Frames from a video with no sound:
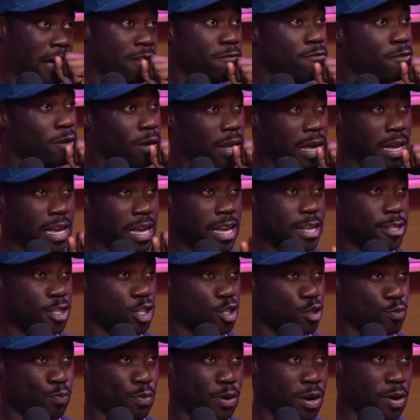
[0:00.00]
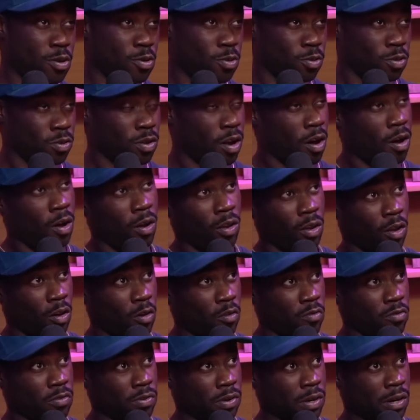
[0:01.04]
I feel like is sprinkled all
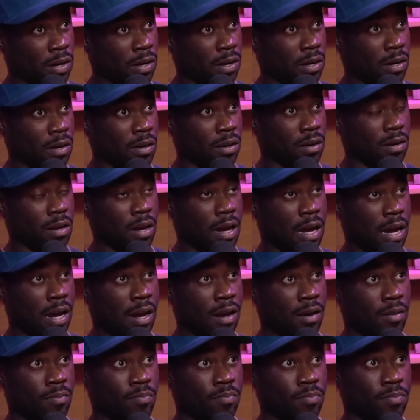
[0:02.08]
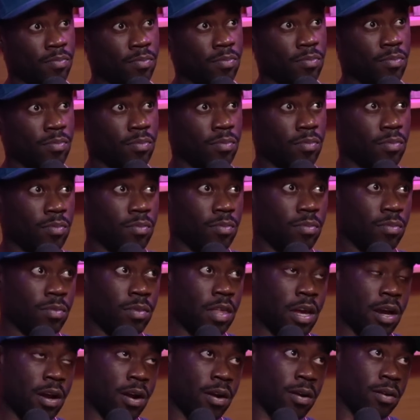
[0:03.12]
over
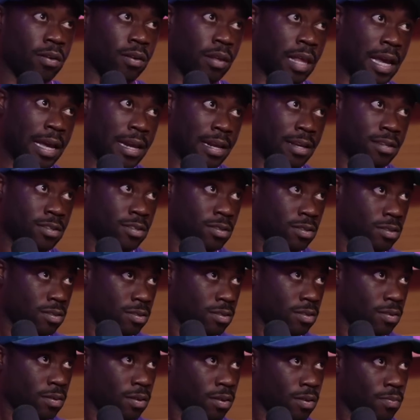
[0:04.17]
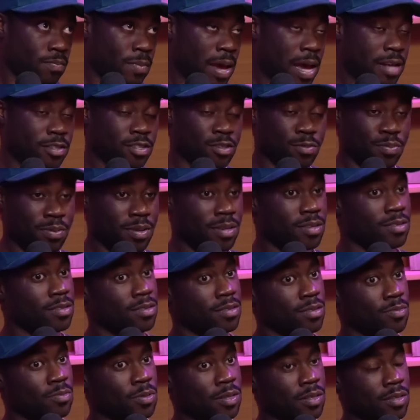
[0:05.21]
their latest
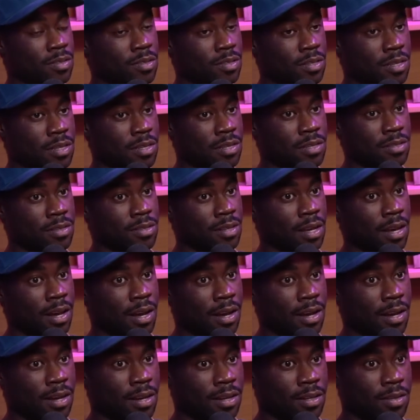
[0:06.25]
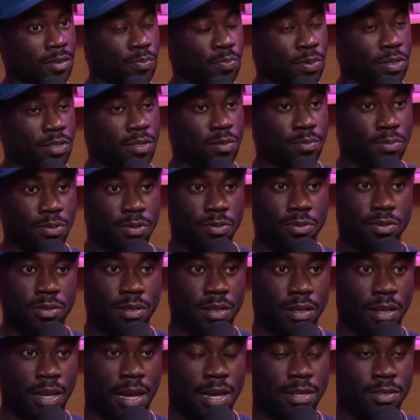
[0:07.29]
masterpiece, which is Puss in Boots and
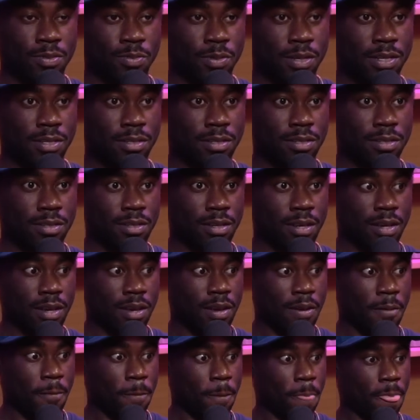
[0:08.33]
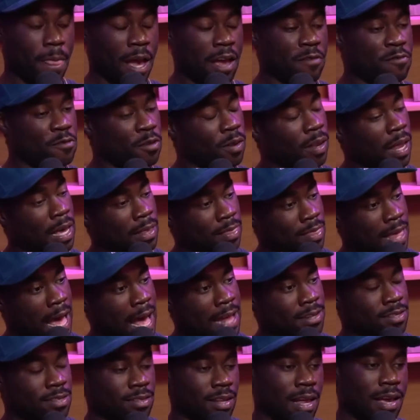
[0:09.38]
The Last Wish. I feel like
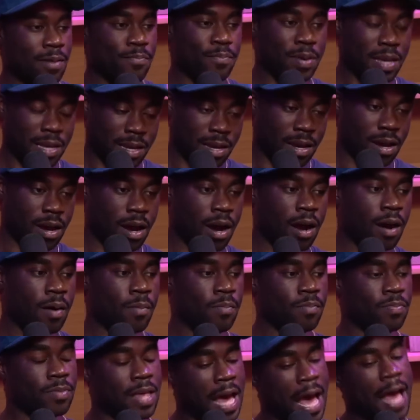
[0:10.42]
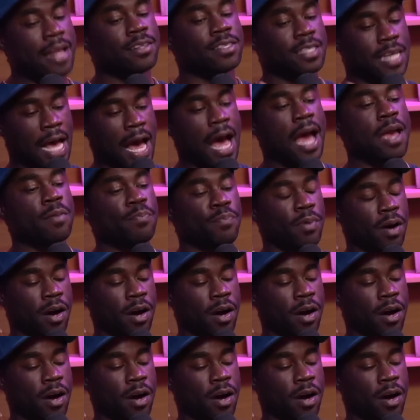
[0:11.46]
that's like become that type